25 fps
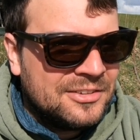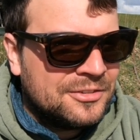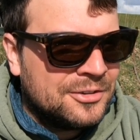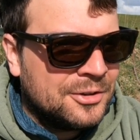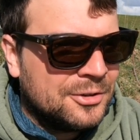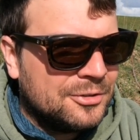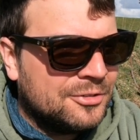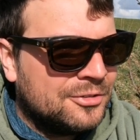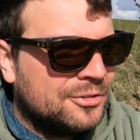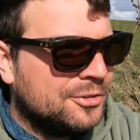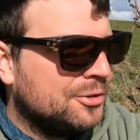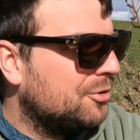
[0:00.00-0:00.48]
It's
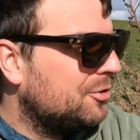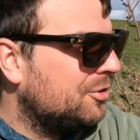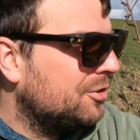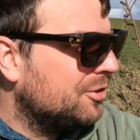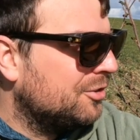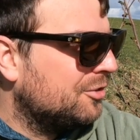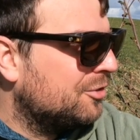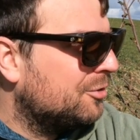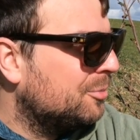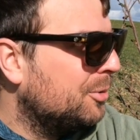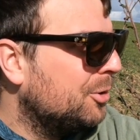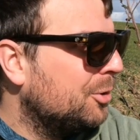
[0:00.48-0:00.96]
got such
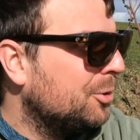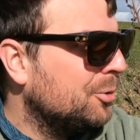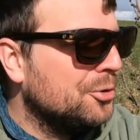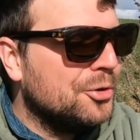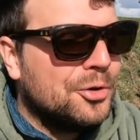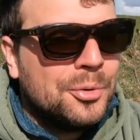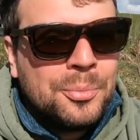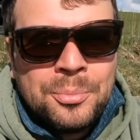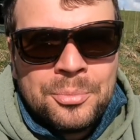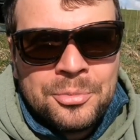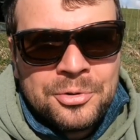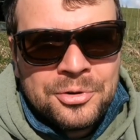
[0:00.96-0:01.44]
a small
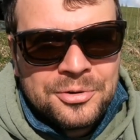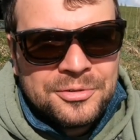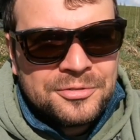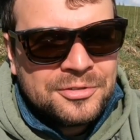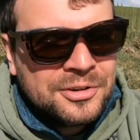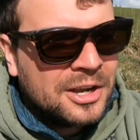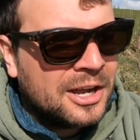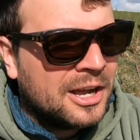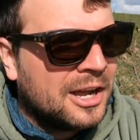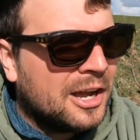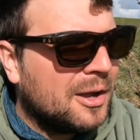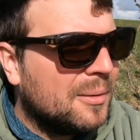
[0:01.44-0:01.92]
number of
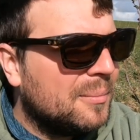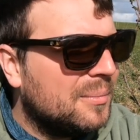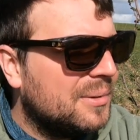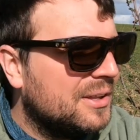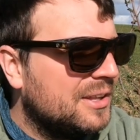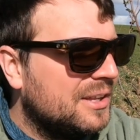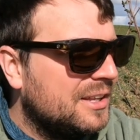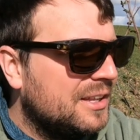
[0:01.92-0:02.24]
carp.